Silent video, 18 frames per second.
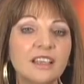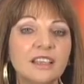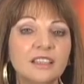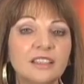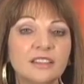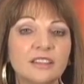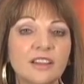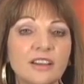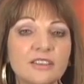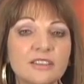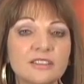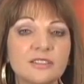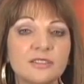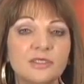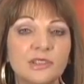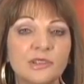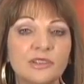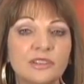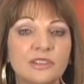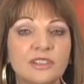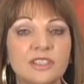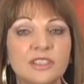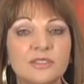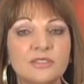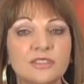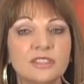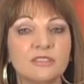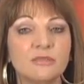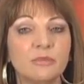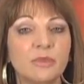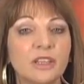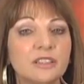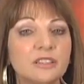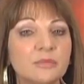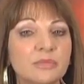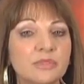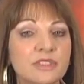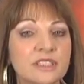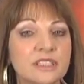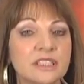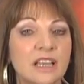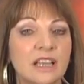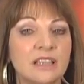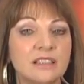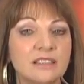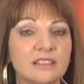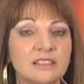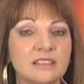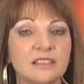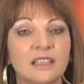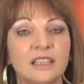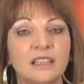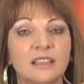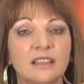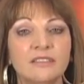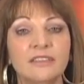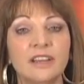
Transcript: You'll also note the use of multiple suns and of